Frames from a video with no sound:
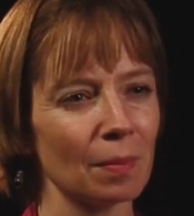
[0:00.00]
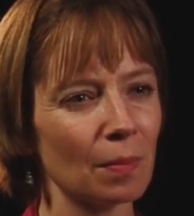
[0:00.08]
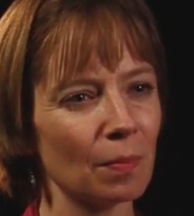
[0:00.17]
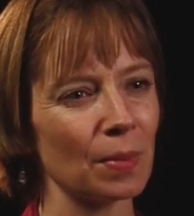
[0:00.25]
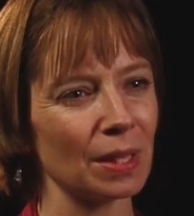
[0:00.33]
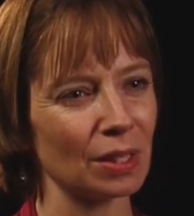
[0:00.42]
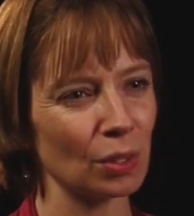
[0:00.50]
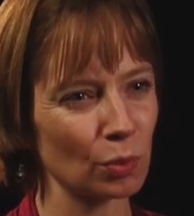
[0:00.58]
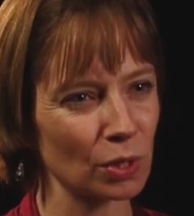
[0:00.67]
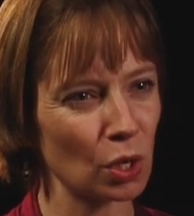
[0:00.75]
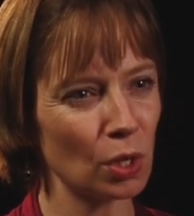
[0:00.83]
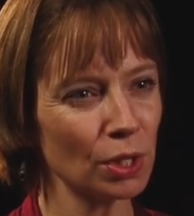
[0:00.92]
But there
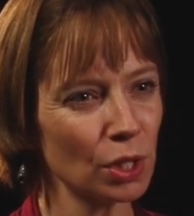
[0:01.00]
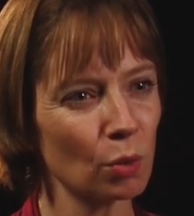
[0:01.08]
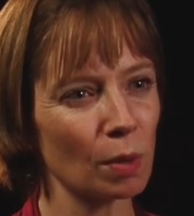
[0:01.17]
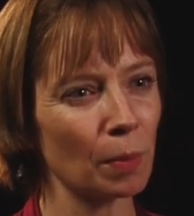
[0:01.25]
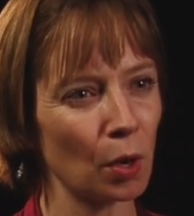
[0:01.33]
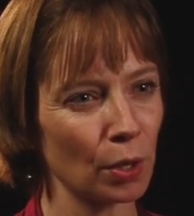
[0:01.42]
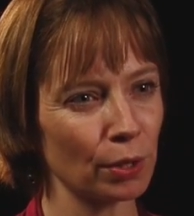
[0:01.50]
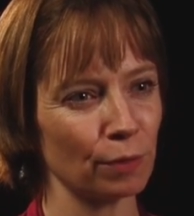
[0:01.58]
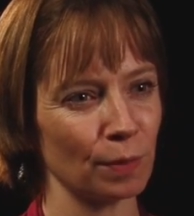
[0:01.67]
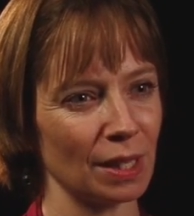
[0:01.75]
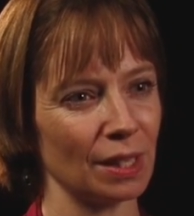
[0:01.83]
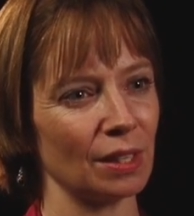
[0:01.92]
was also a part of
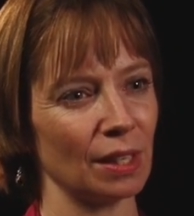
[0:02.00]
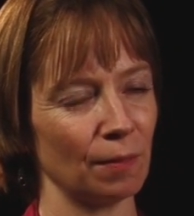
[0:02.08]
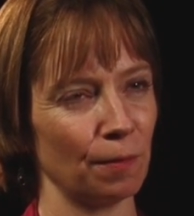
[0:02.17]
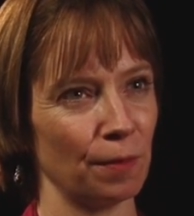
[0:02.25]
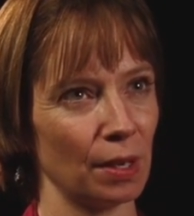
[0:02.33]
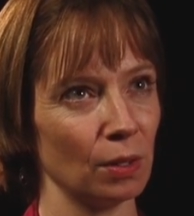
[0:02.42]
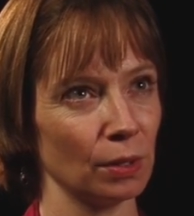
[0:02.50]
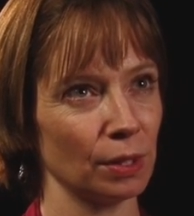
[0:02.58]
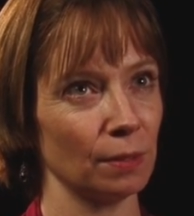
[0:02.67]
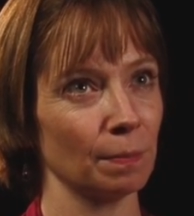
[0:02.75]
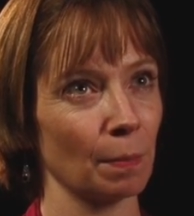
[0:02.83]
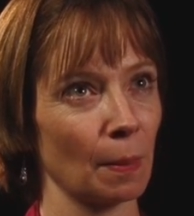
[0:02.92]
me that
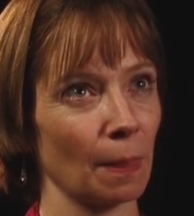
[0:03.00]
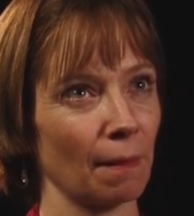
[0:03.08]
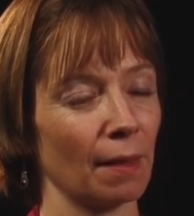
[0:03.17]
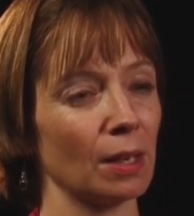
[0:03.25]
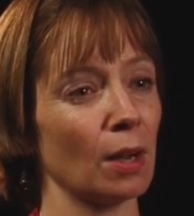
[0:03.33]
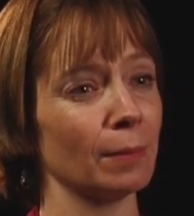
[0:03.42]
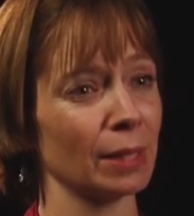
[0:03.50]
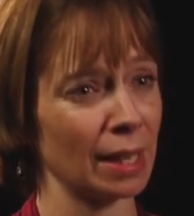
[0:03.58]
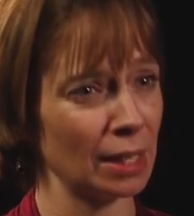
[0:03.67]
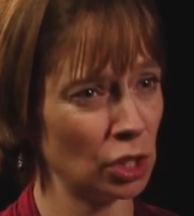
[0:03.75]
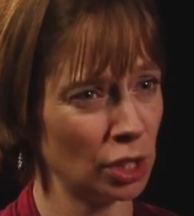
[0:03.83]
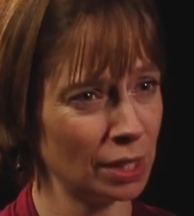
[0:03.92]
felt an
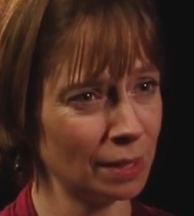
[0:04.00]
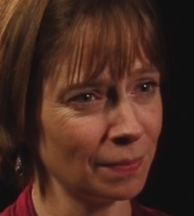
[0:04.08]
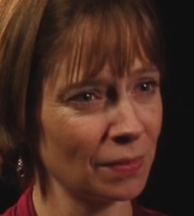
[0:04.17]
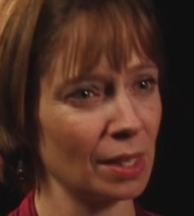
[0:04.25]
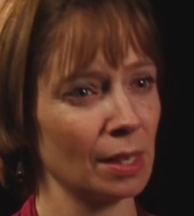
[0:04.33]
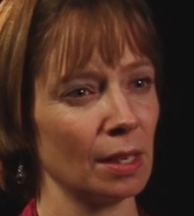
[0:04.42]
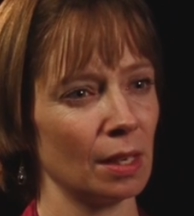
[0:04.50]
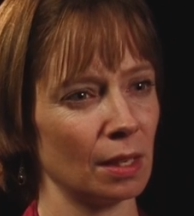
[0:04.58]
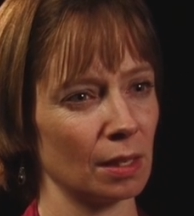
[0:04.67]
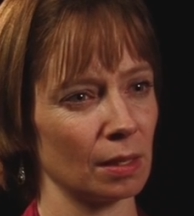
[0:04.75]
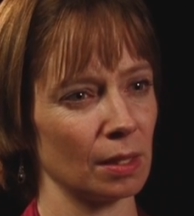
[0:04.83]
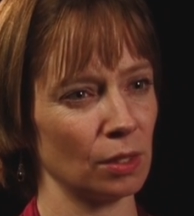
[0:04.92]
obligation
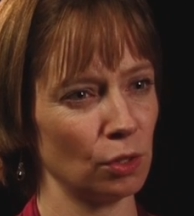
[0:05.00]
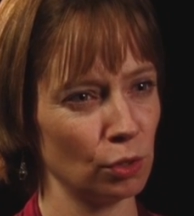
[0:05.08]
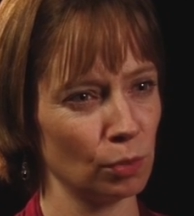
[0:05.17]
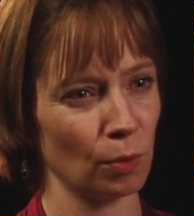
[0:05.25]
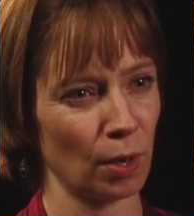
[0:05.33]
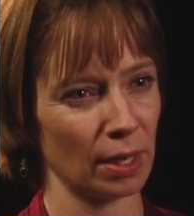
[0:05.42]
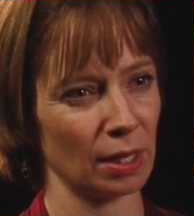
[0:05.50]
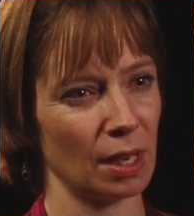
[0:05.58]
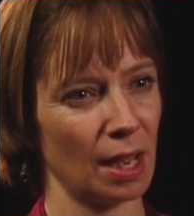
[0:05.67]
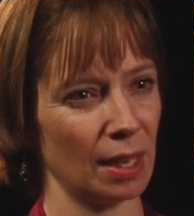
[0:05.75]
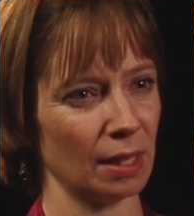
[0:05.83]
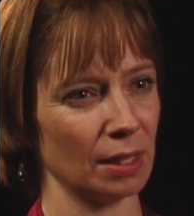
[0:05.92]
uh, to Brian
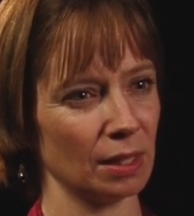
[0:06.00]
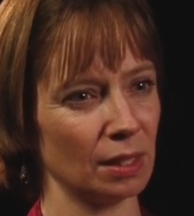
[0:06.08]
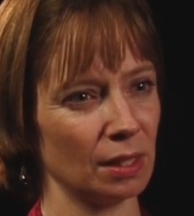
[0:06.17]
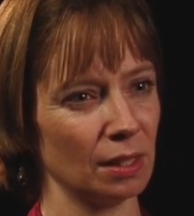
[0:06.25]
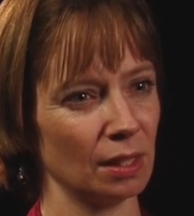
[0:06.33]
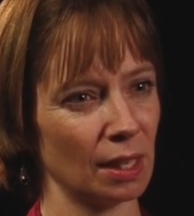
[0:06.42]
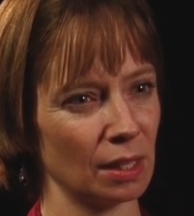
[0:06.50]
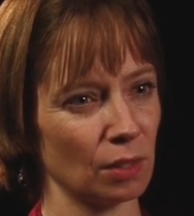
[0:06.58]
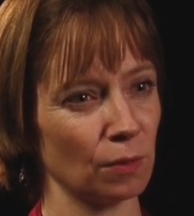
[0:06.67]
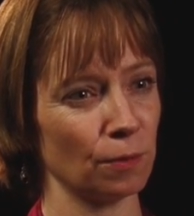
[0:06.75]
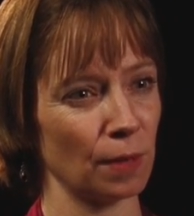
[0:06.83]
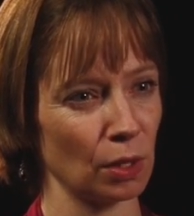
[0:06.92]
as as
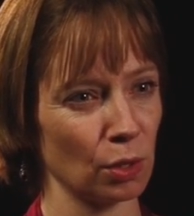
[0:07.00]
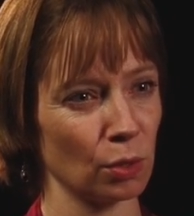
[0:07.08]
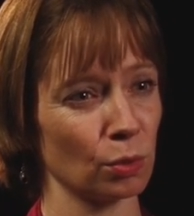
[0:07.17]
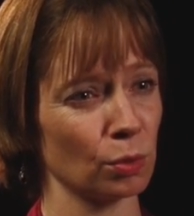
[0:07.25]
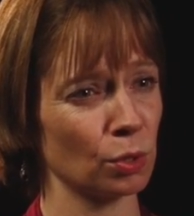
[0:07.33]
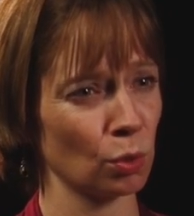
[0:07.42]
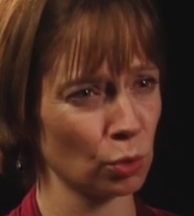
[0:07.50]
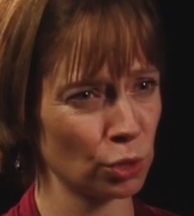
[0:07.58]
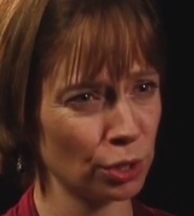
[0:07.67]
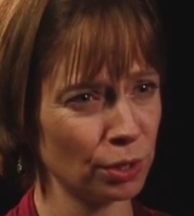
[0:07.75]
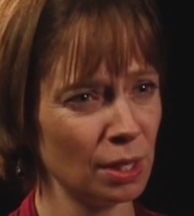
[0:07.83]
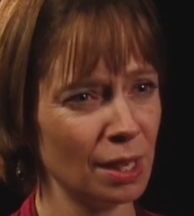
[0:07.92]
a fellow
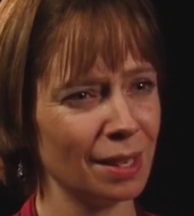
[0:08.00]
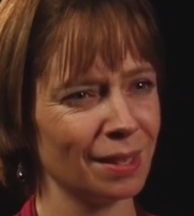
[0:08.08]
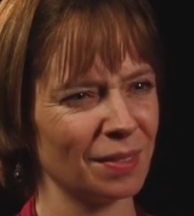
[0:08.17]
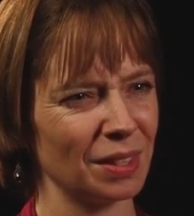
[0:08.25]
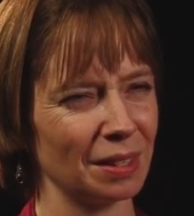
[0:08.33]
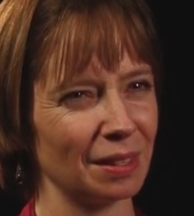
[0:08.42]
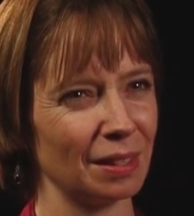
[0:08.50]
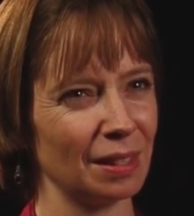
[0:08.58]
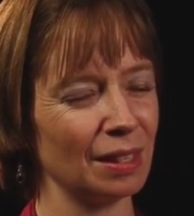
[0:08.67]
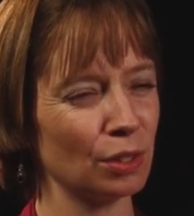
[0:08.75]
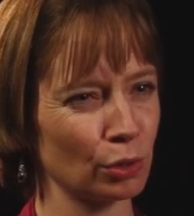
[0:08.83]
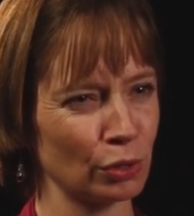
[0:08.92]
soldier the
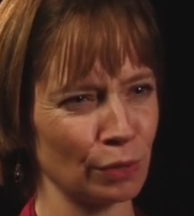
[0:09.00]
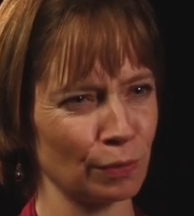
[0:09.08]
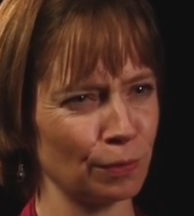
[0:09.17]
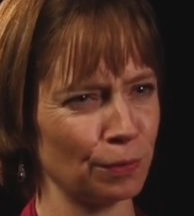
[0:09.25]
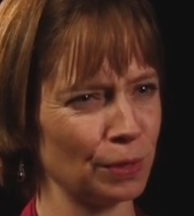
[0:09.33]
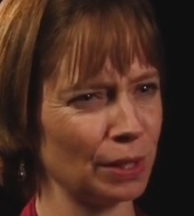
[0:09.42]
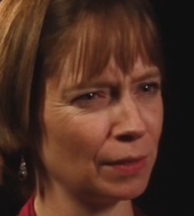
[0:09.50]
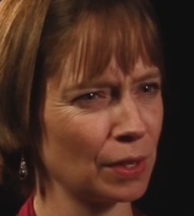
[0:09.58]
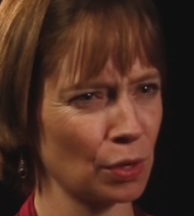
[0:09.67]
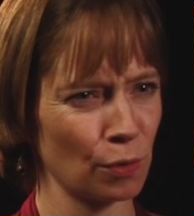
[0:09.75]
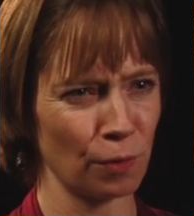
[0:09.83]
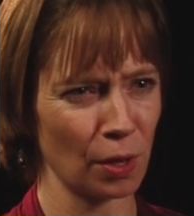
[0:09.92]
ethos of
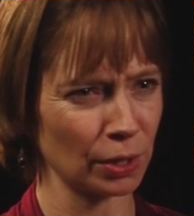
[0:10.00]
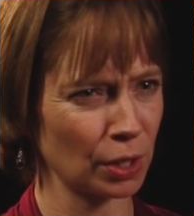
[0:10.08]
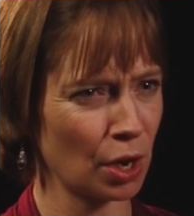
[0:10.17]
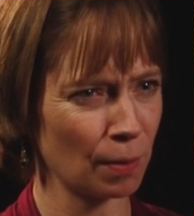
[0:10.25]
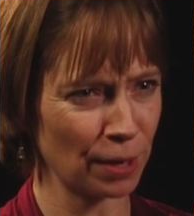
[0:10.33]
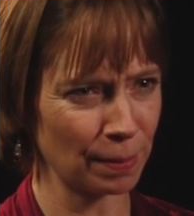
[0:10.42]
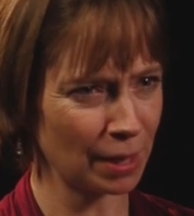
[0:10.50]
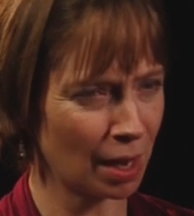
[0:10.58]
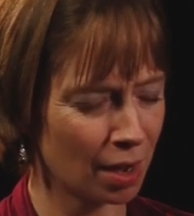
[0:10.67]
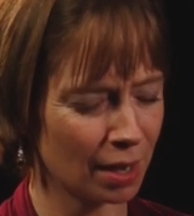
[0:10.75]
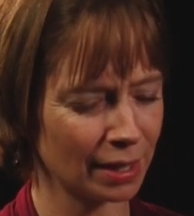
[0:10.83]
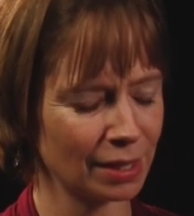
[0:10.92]
leaving no fallen comrade
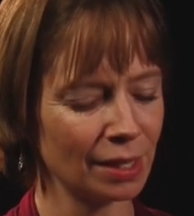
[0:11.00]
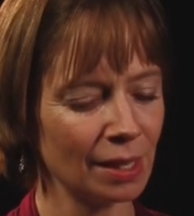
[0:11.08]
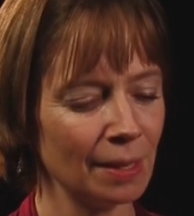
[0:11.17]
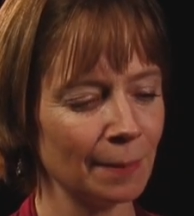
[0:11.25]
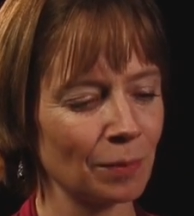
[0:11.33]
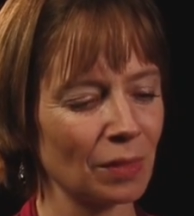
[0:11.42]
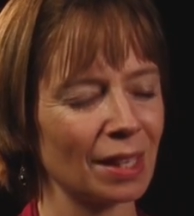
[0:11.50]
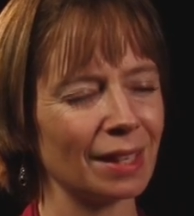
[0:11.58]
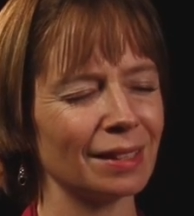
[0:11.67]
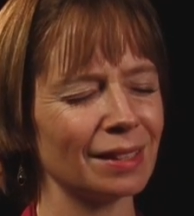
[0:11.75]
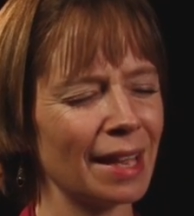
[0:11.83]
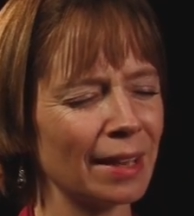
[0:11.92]
behind
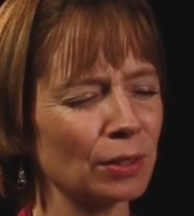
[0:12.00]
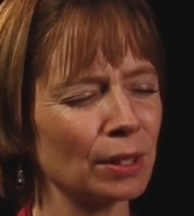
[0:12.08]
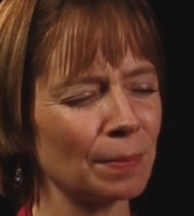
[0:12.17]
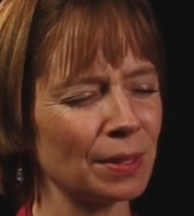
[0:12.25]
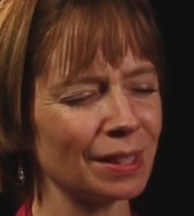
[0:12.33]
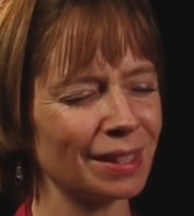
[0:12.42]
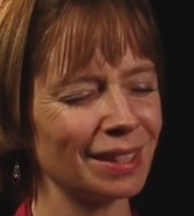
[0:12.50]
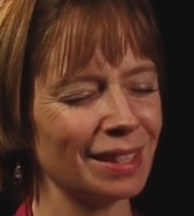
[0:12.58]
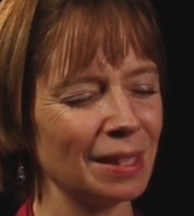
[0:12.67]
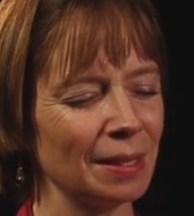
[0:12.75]
and tangled up in this